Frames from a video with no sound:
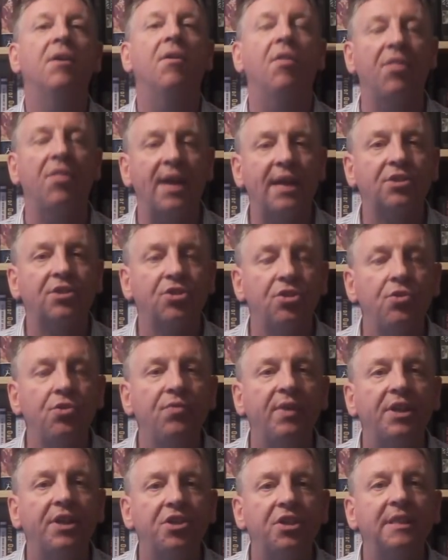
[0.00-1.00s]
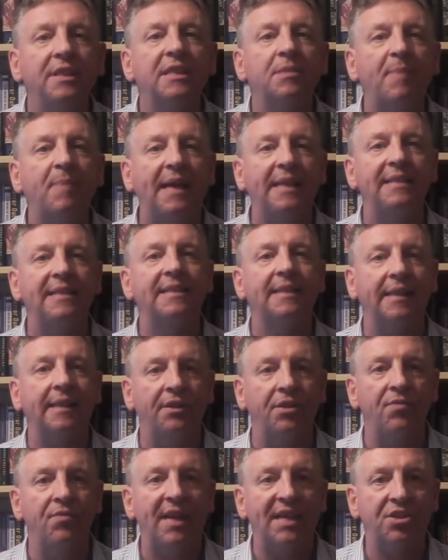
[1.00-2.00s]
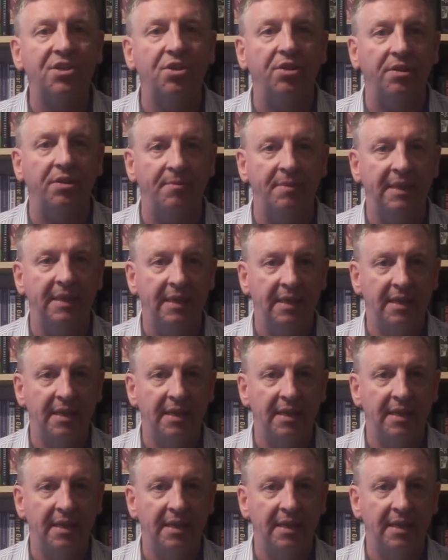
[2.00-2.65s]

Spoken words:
that's who Richard Spencer and the rest of them,